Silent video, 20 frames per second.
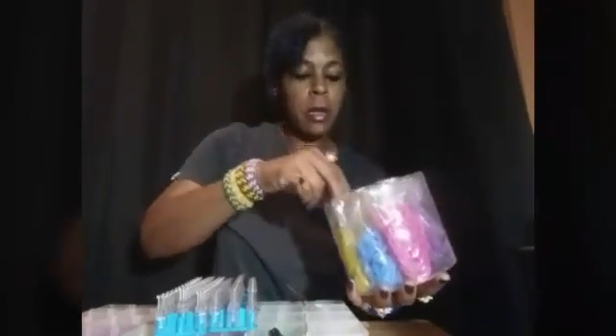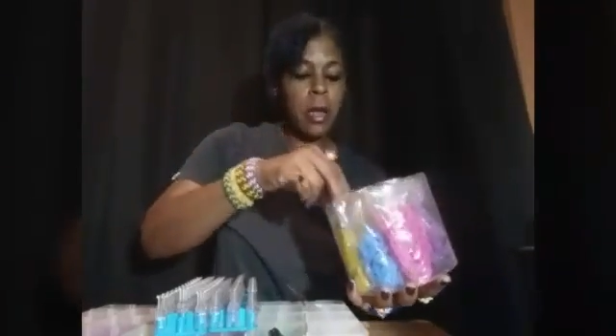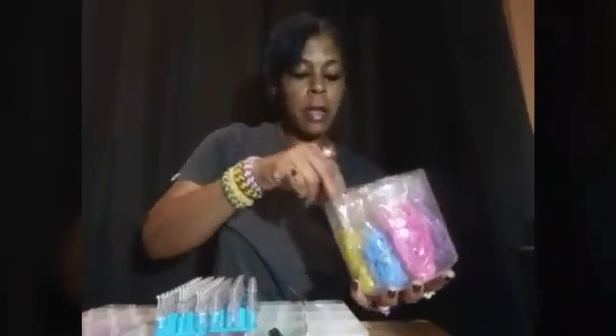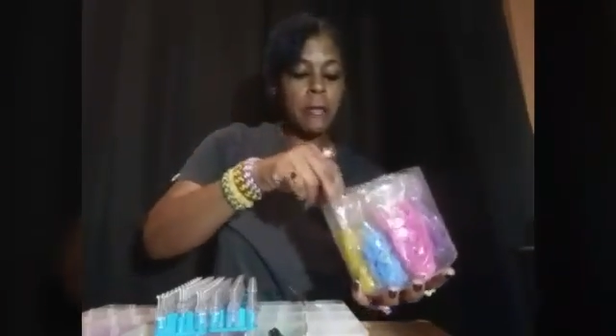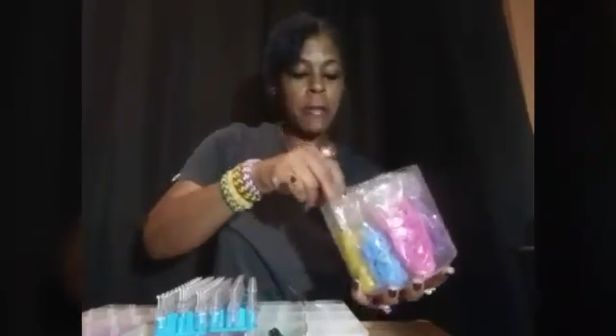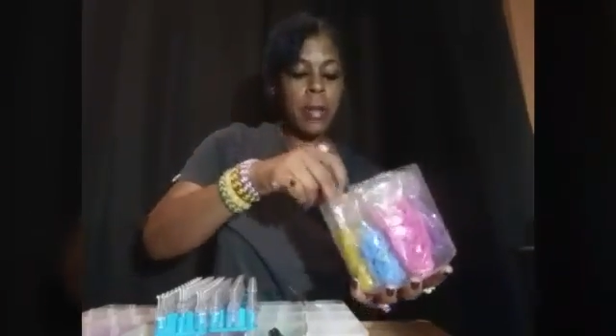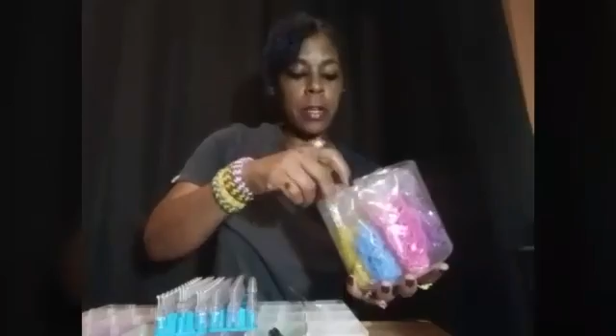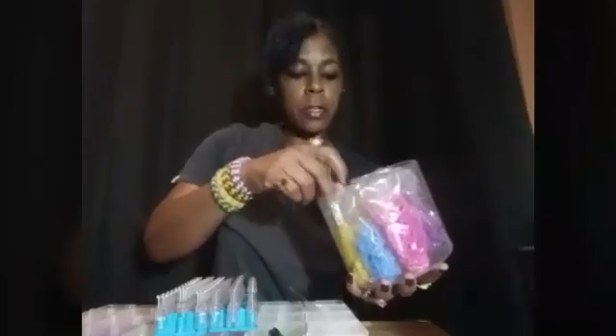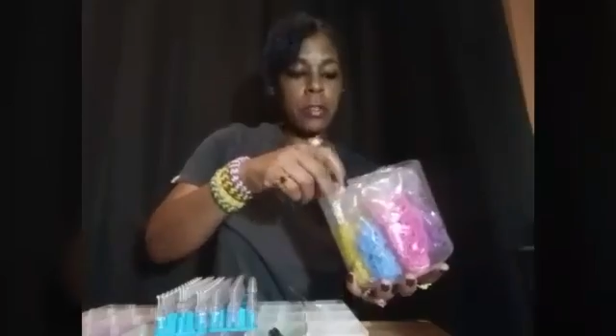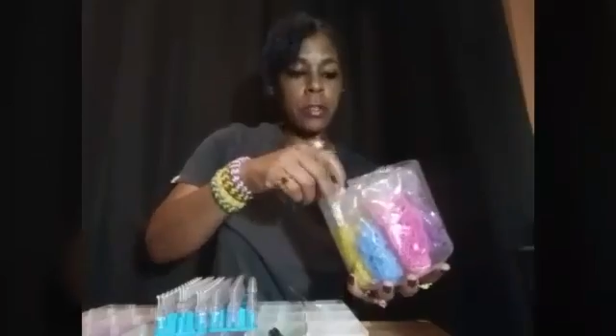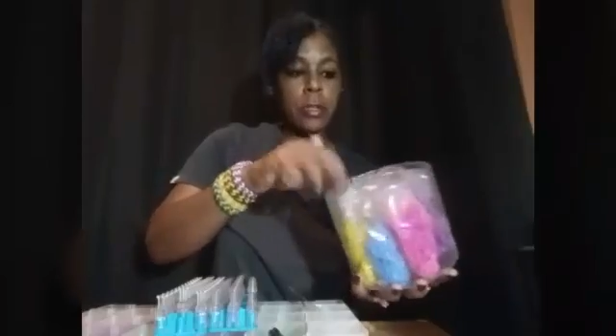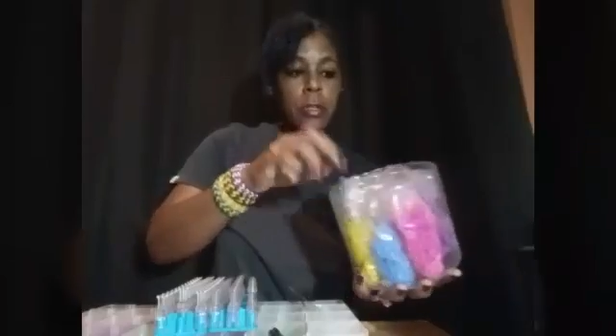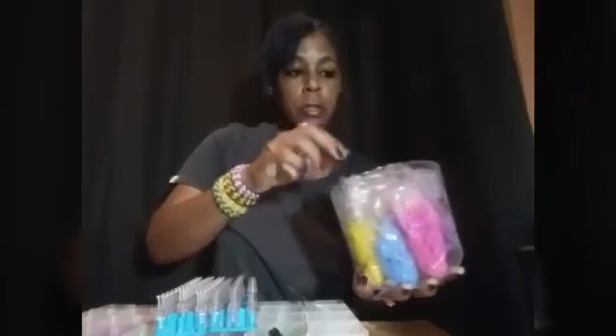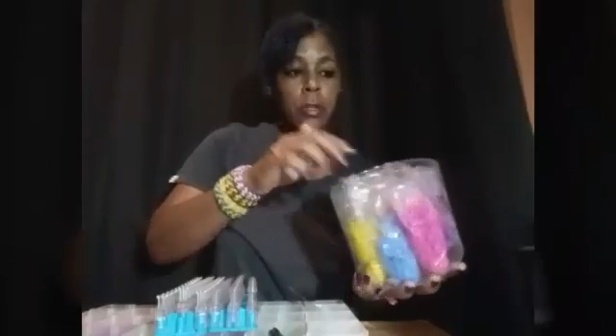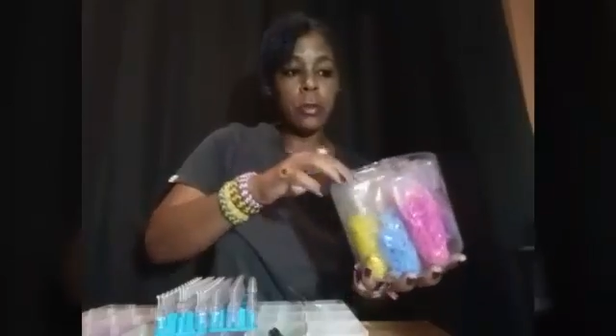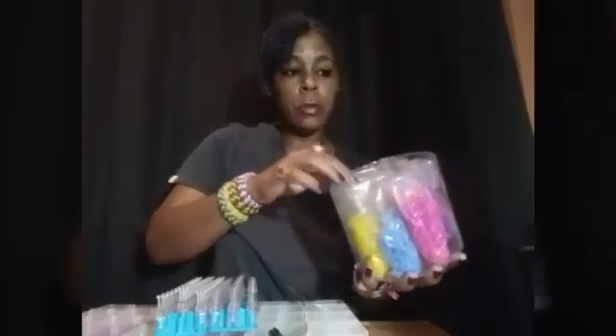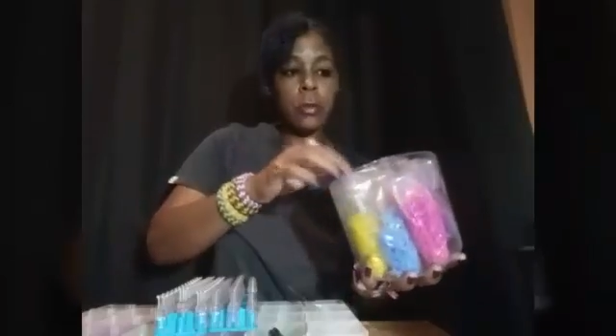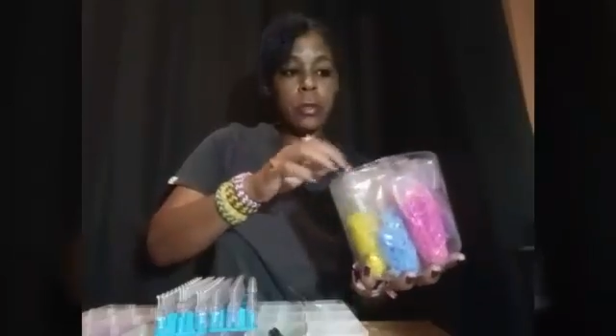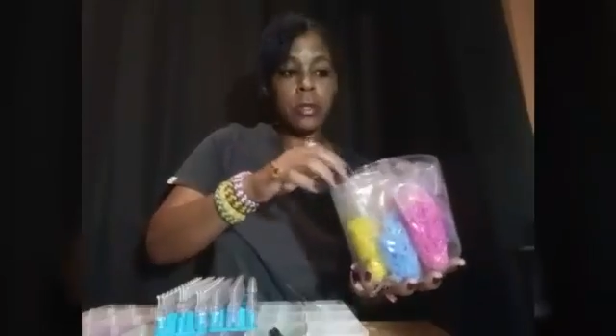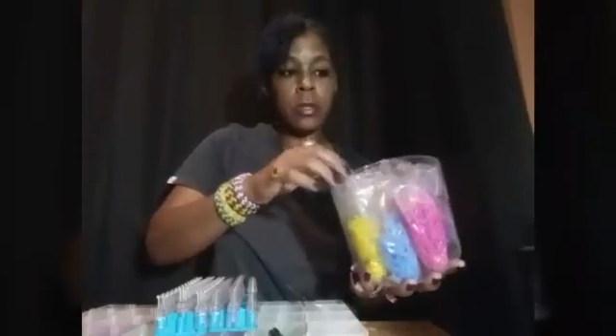I've actually
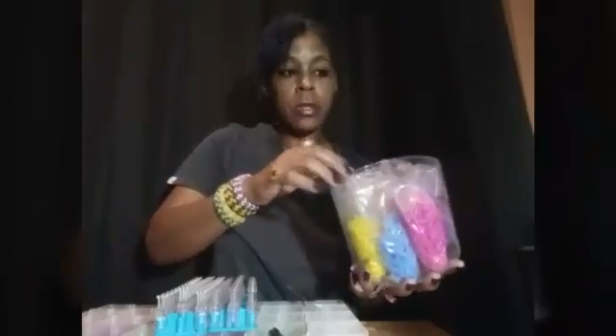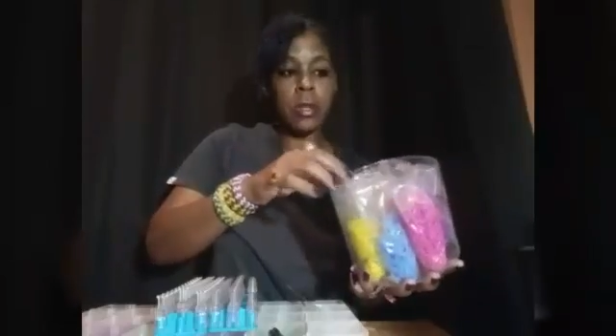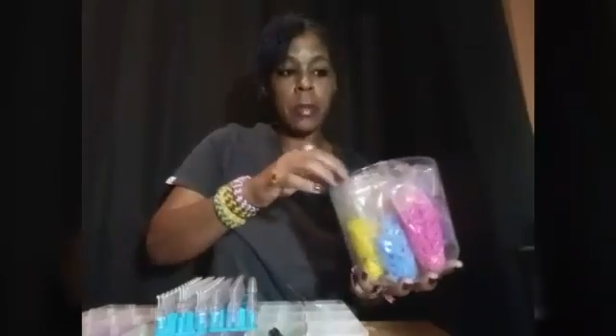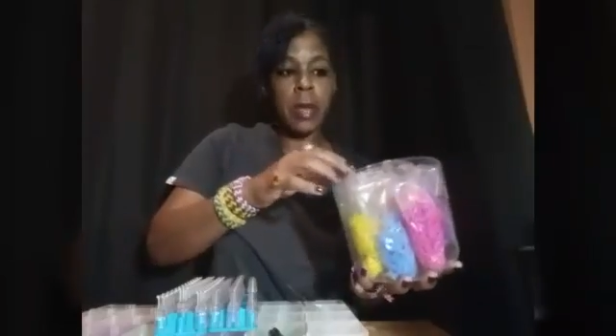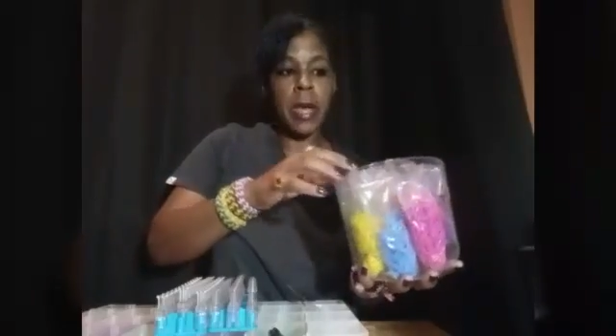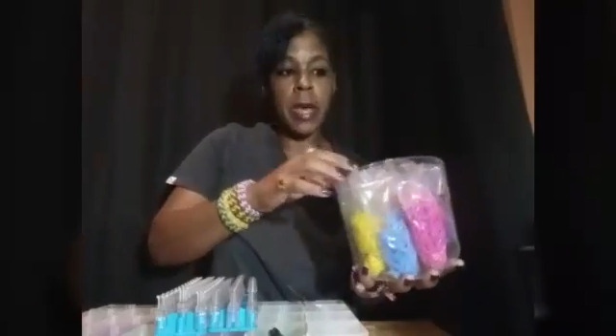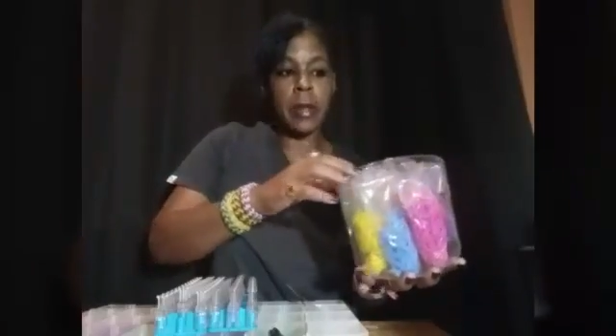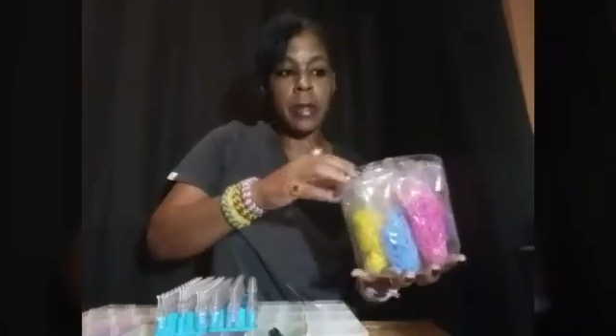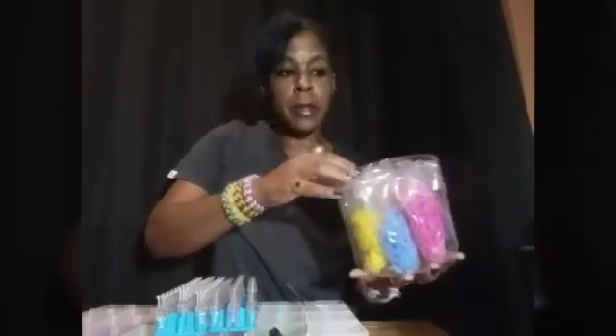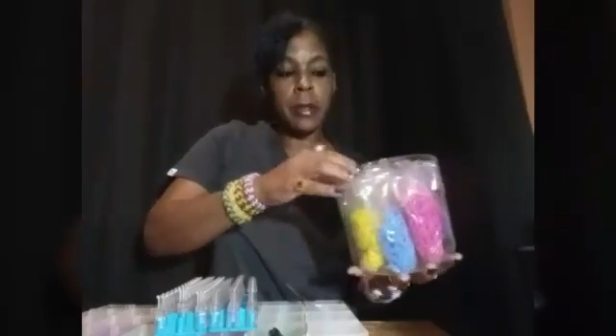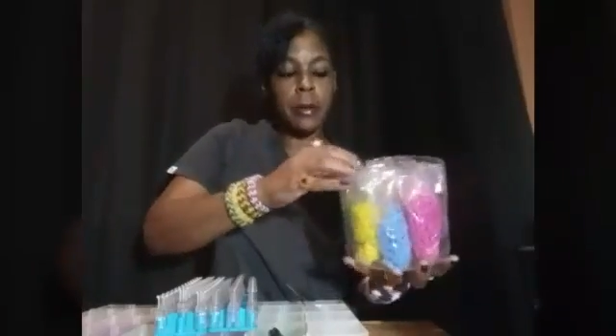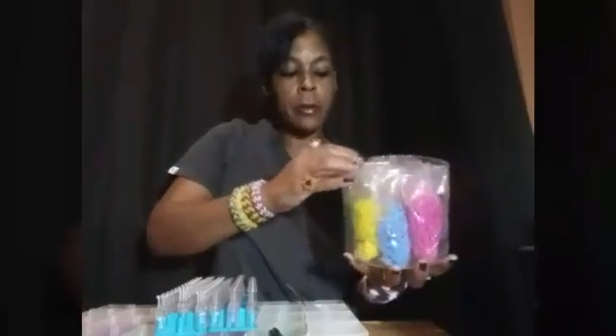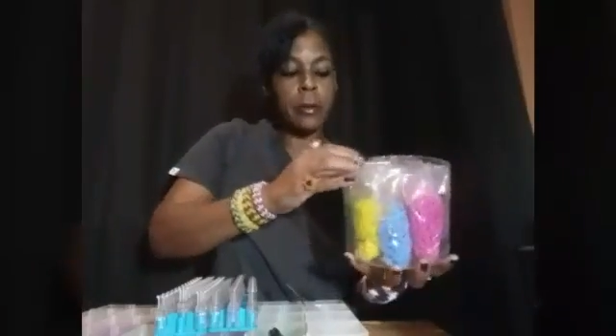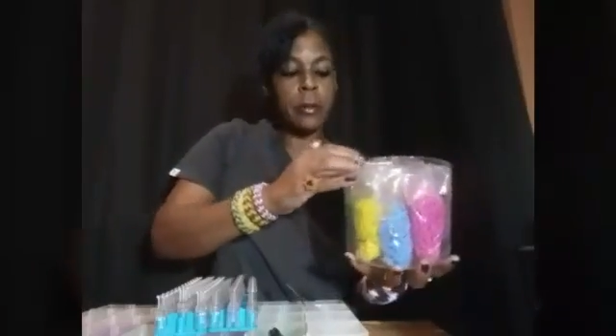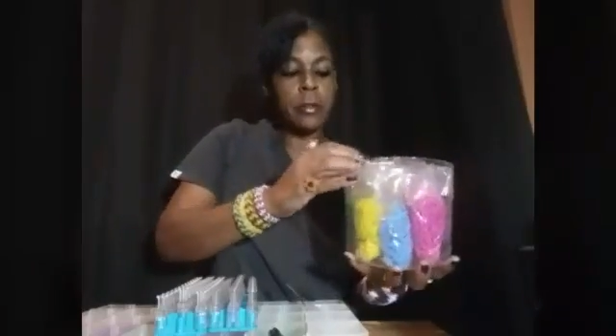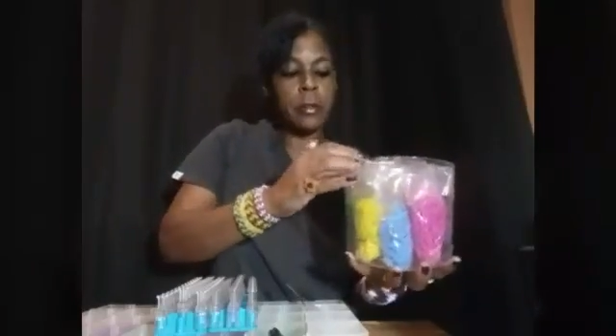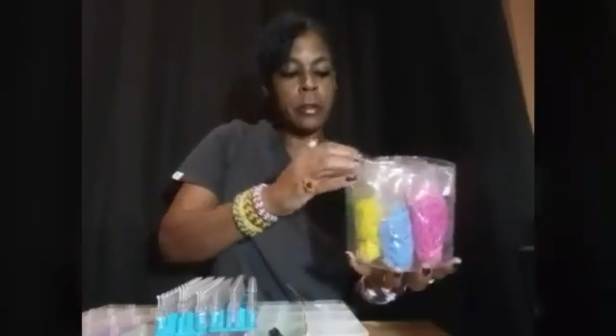used some out of here,